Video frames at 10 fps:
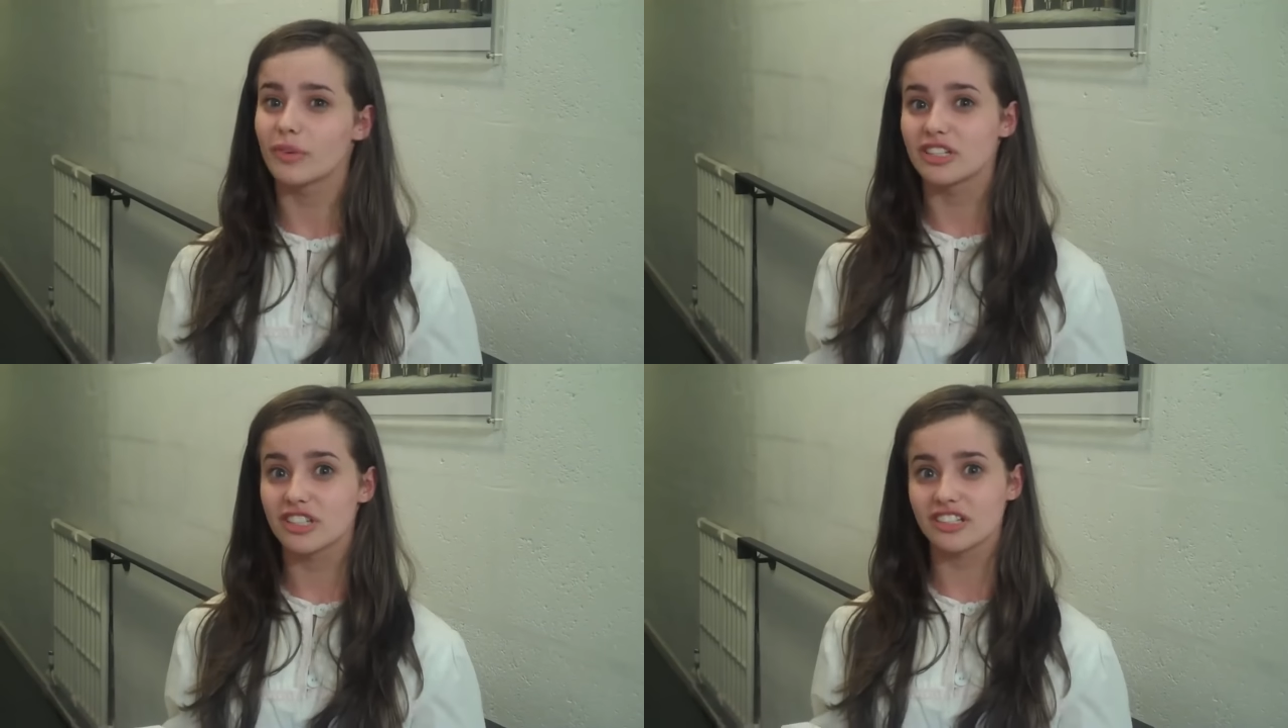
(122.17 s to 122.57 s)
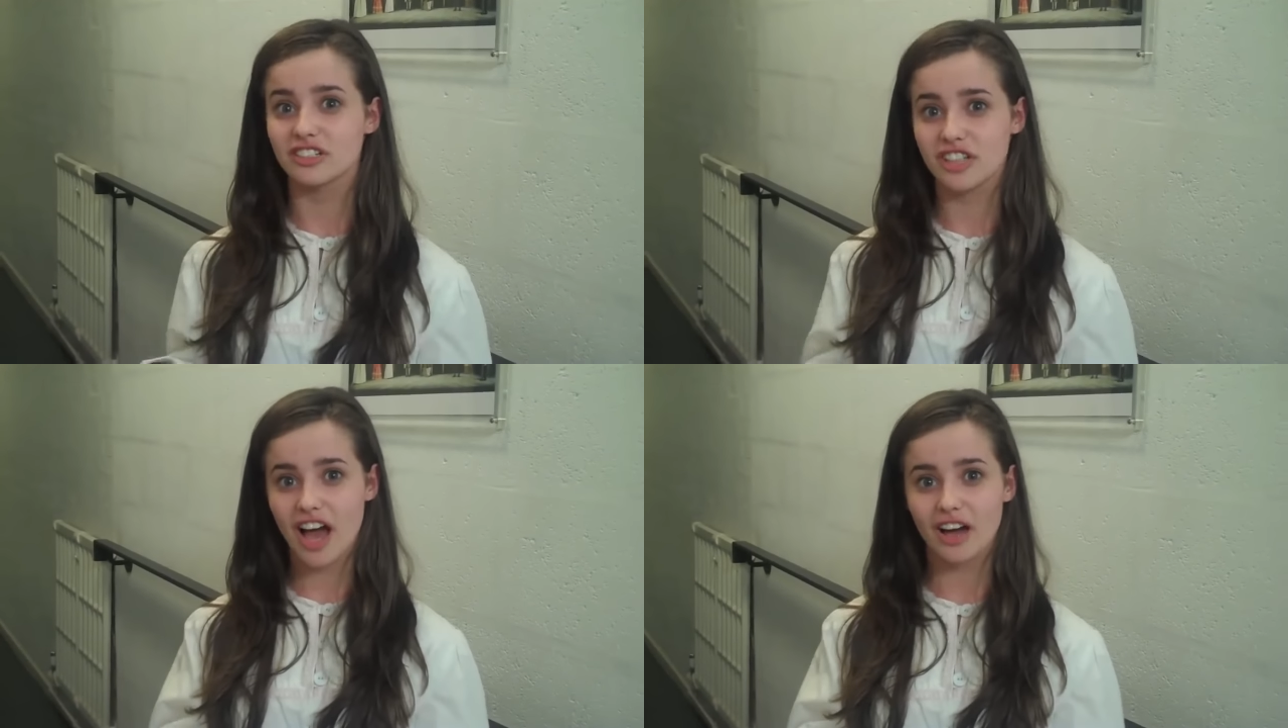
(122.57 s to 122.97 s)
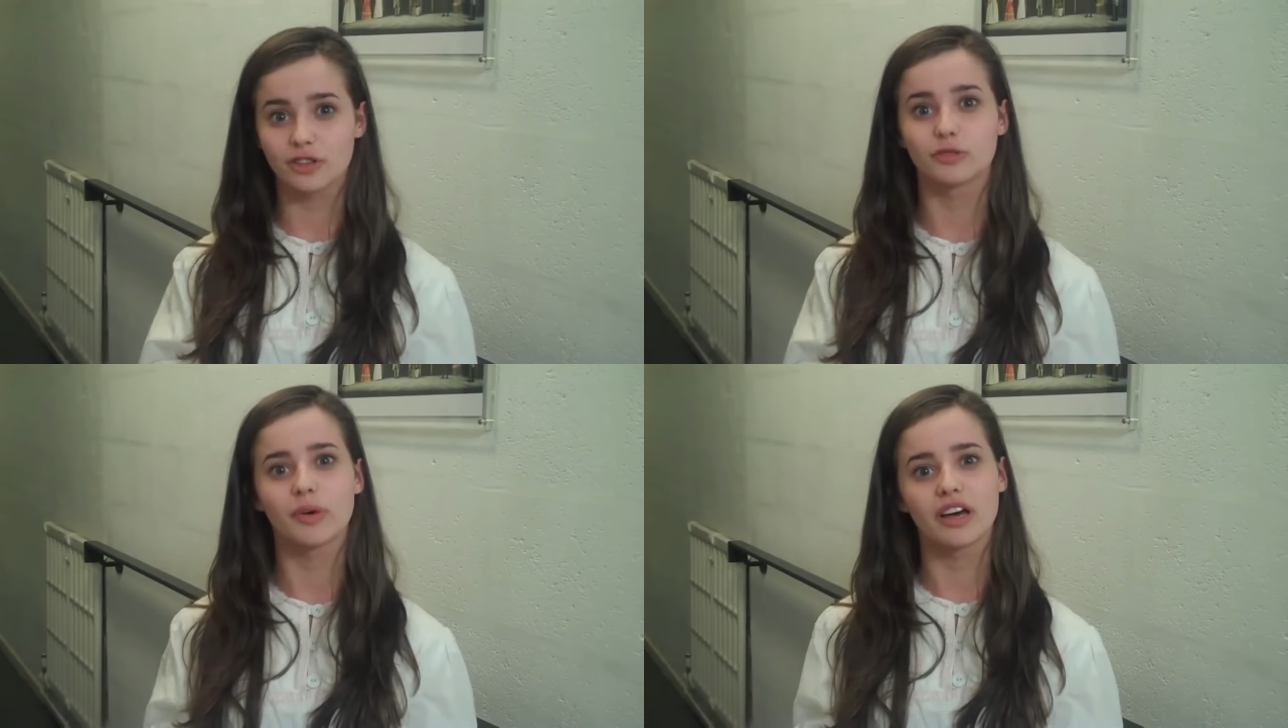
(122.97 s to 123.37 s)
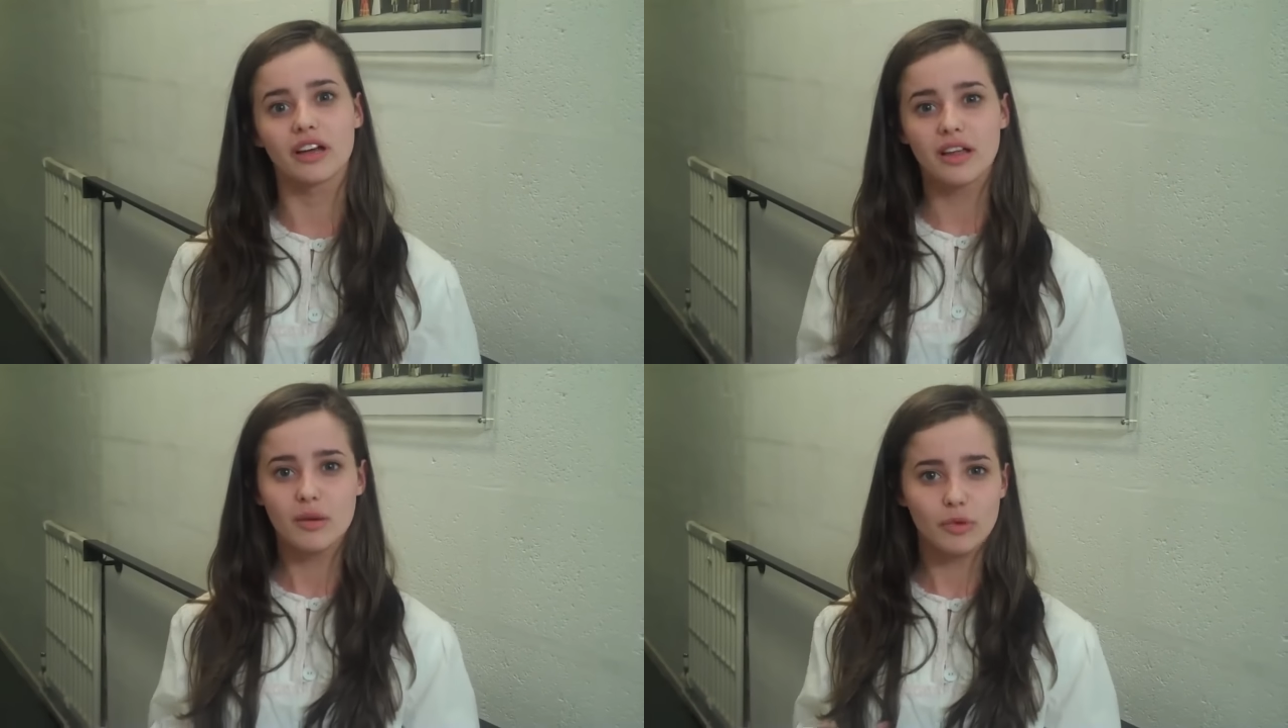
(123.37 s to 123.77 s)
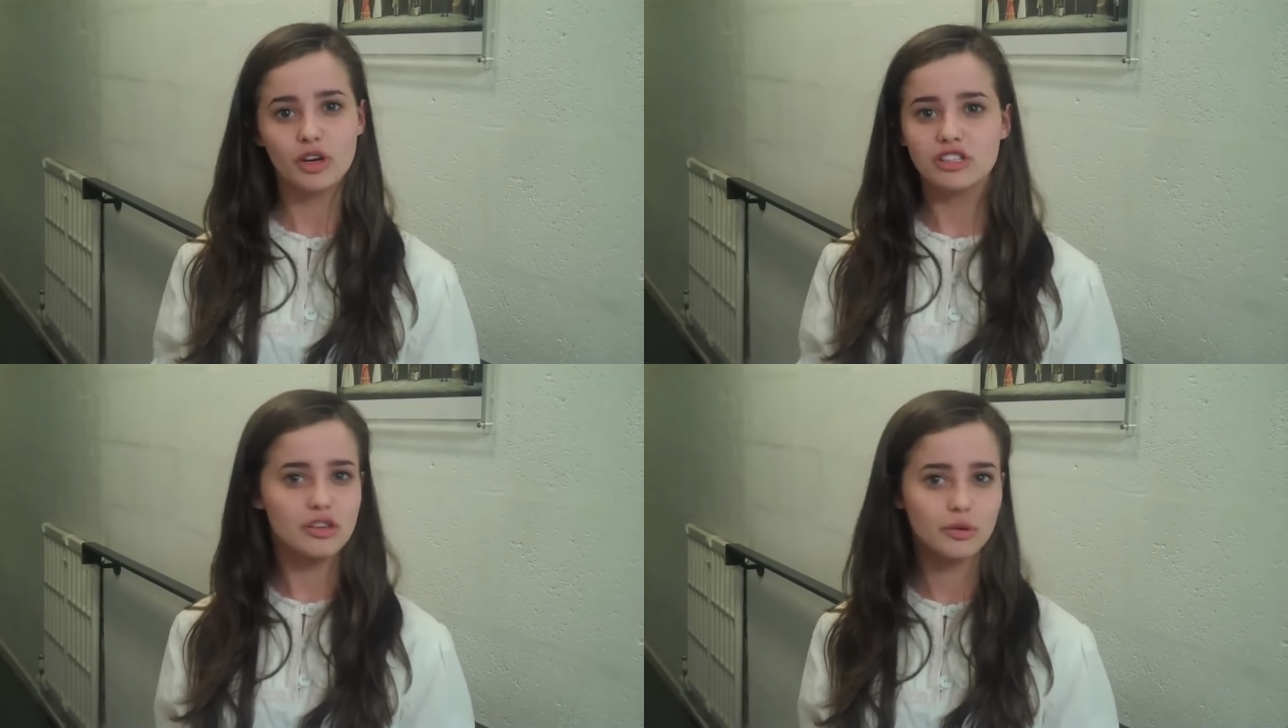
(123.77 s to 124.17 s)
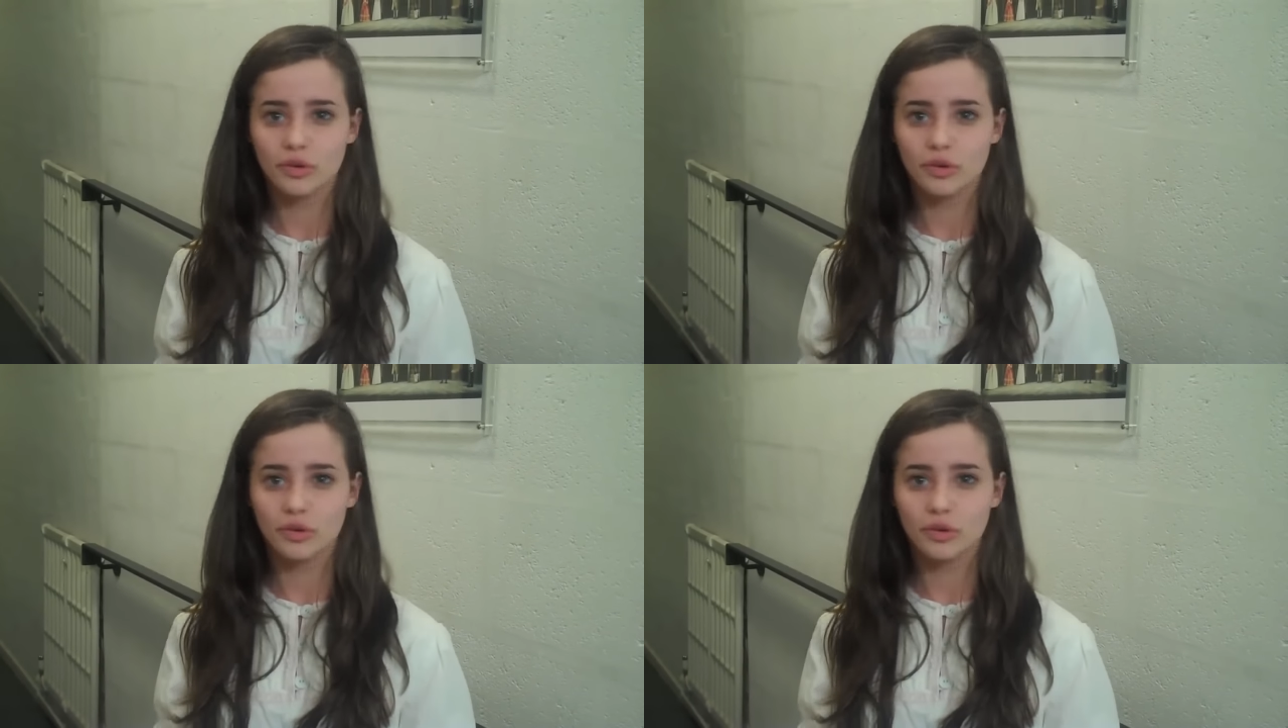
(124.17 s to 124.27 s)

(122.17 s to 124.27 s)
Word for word: I mean, she's a child, but because